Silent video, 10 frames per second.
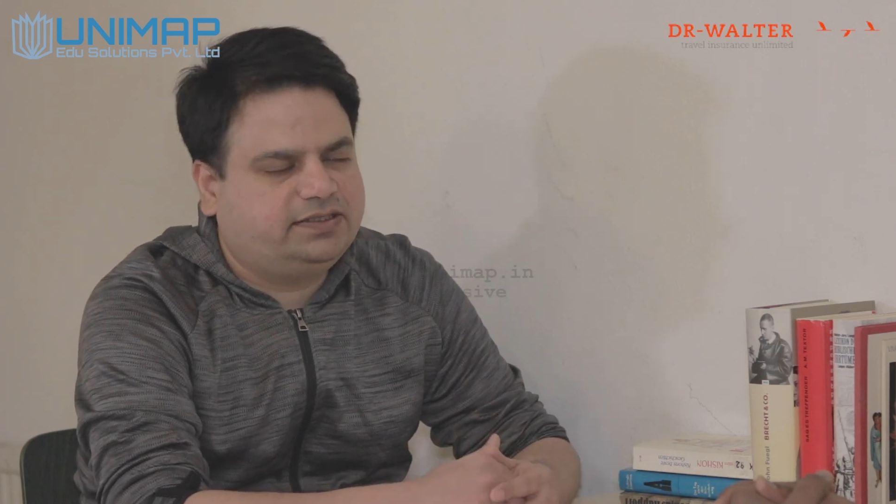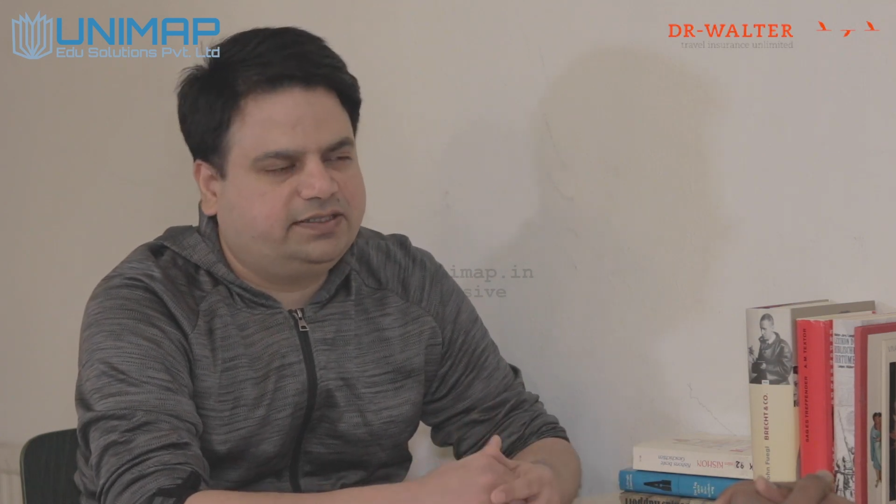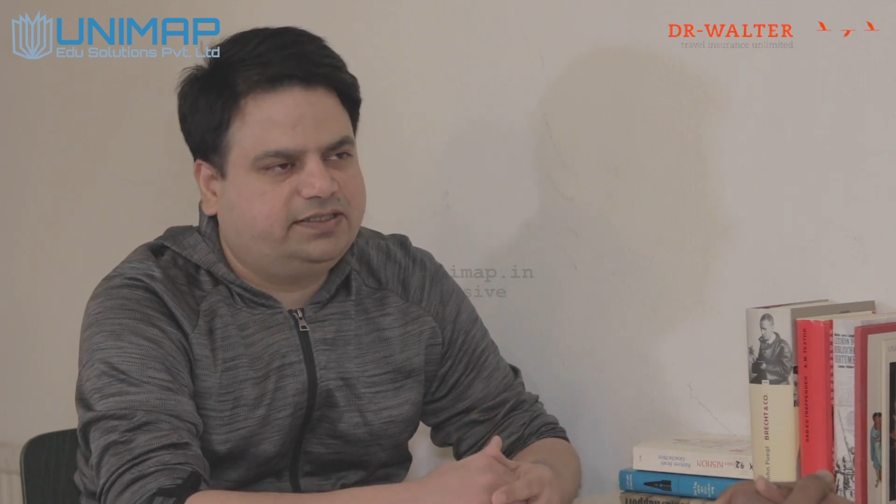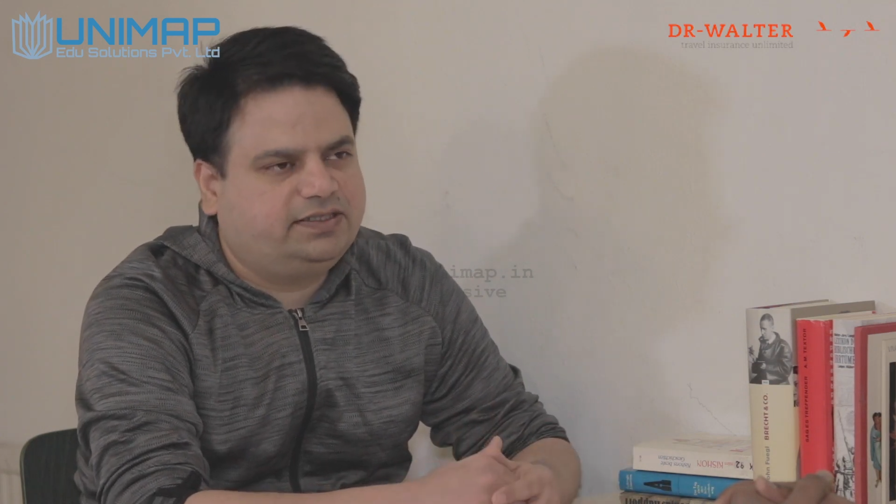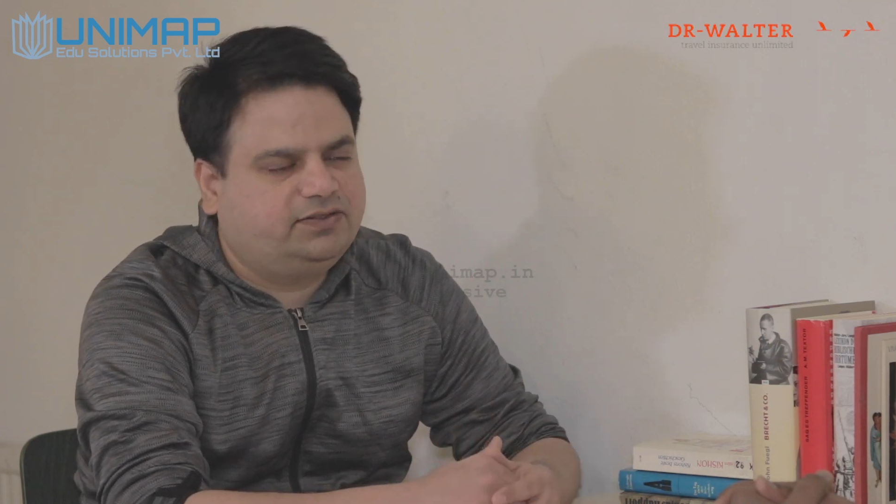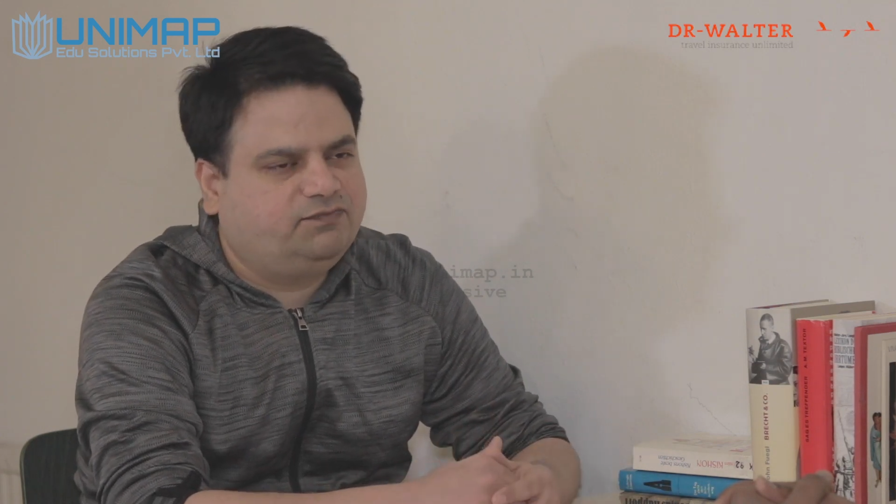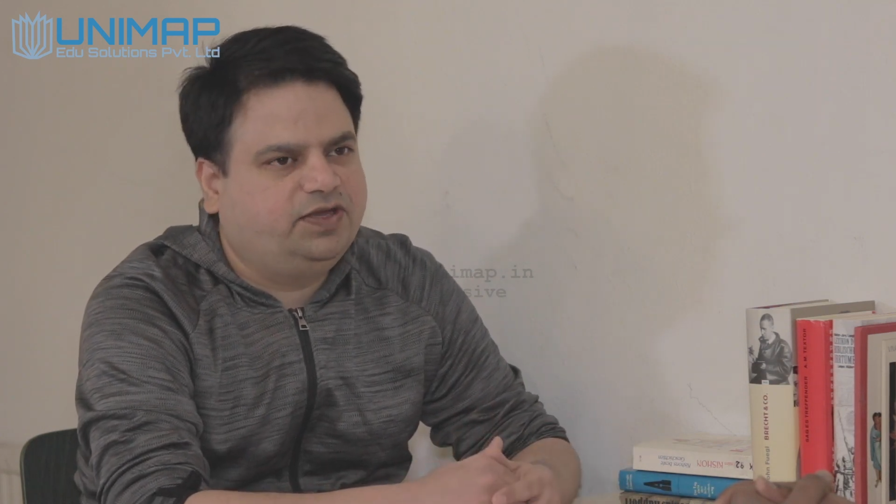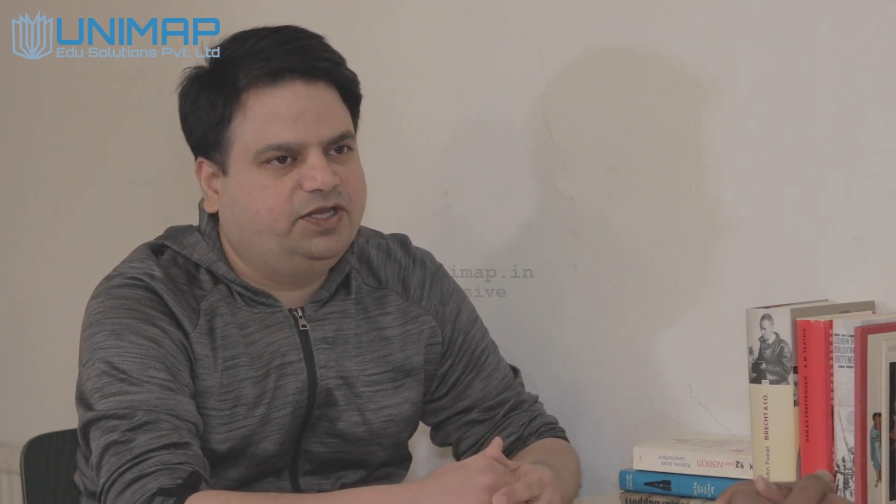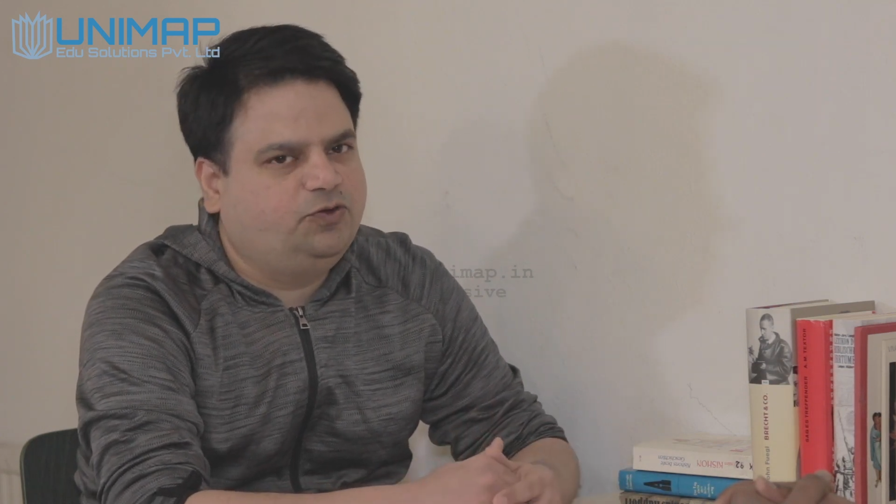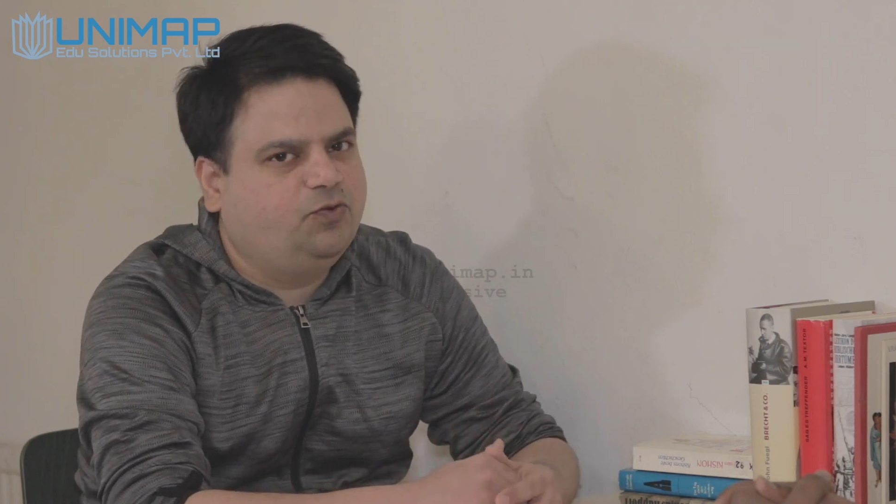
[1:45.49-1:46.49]
Okay. And
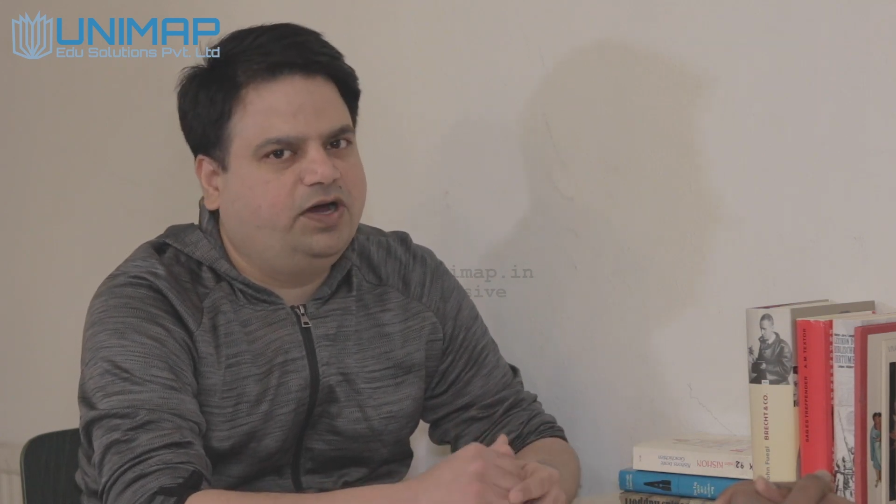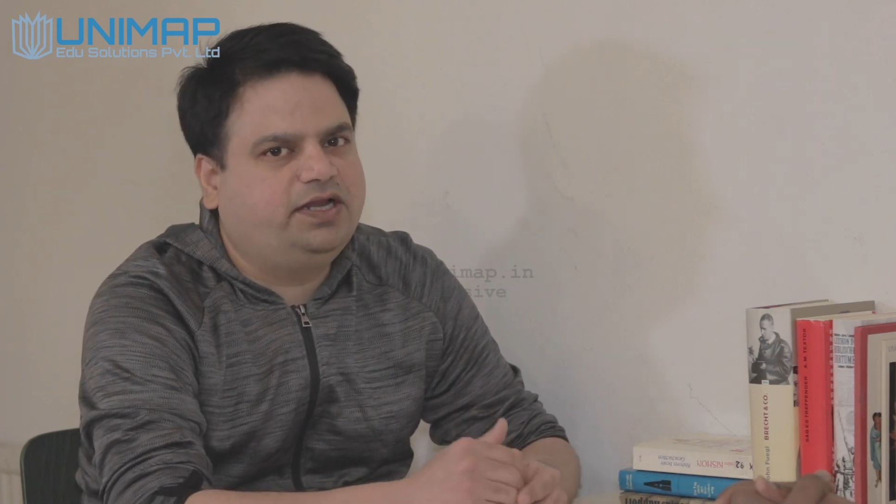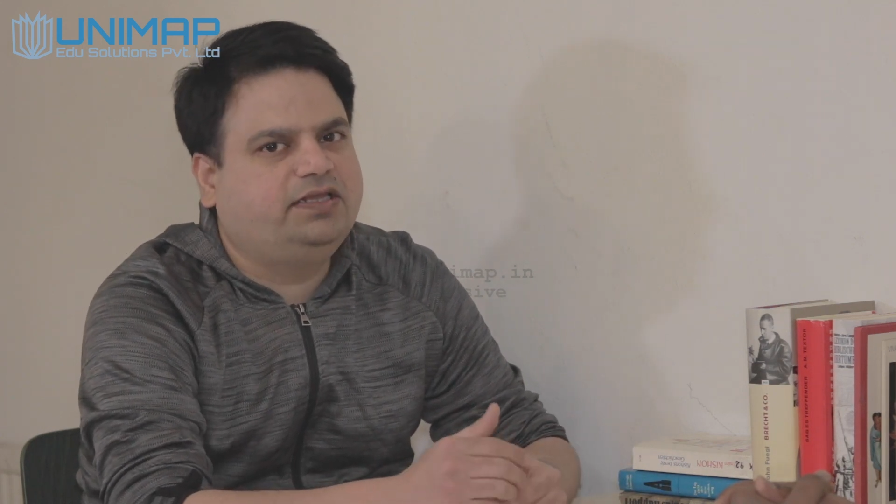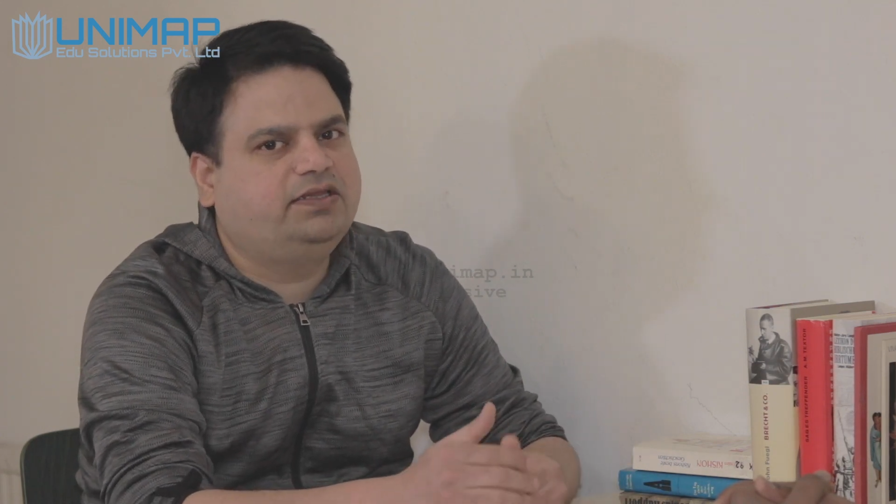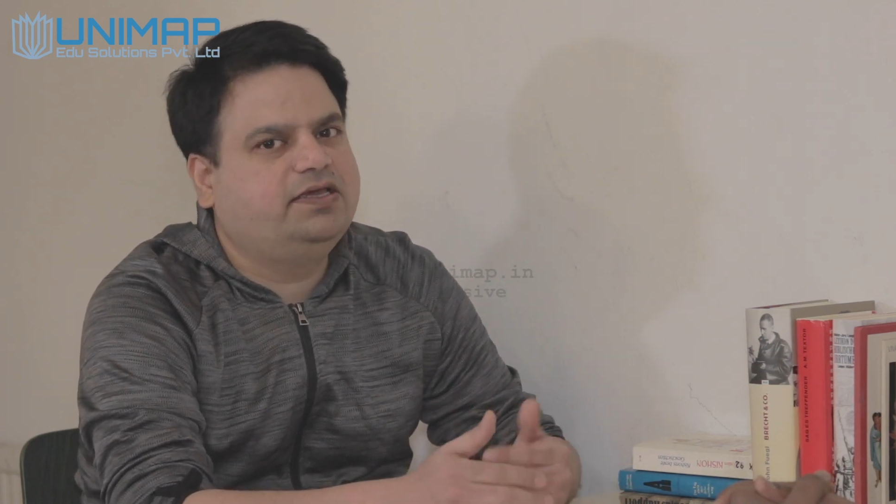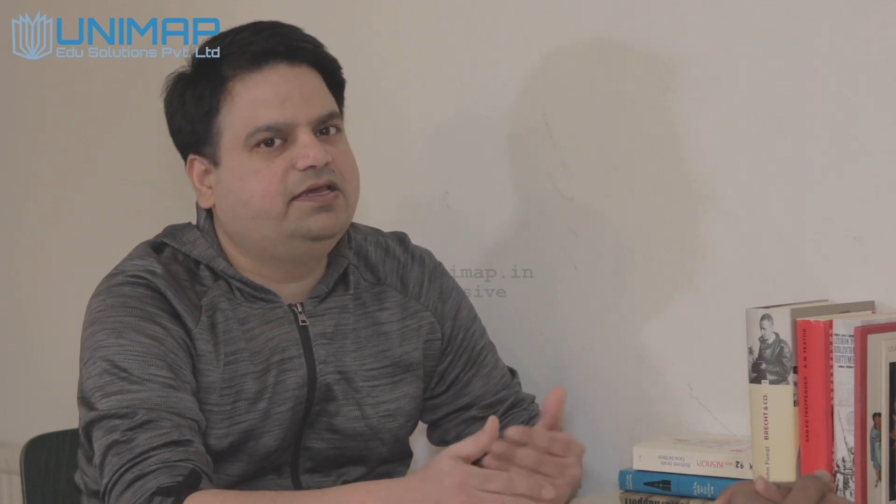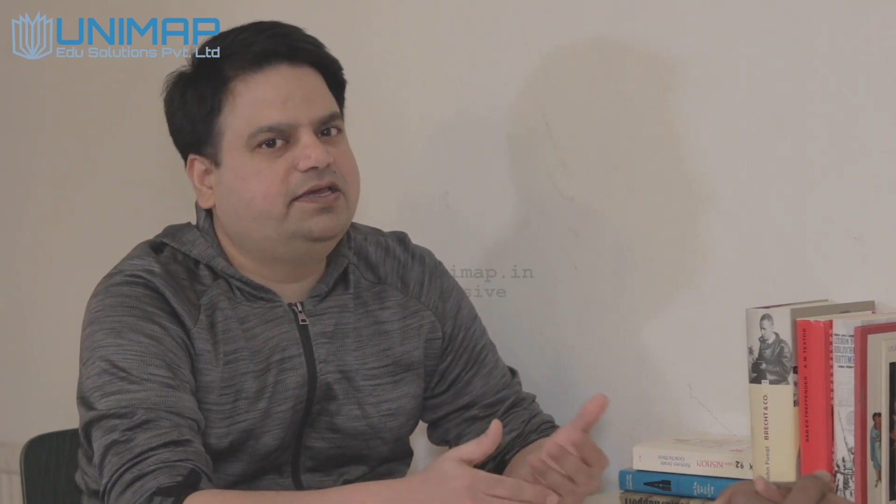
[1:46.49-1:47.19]
when you are in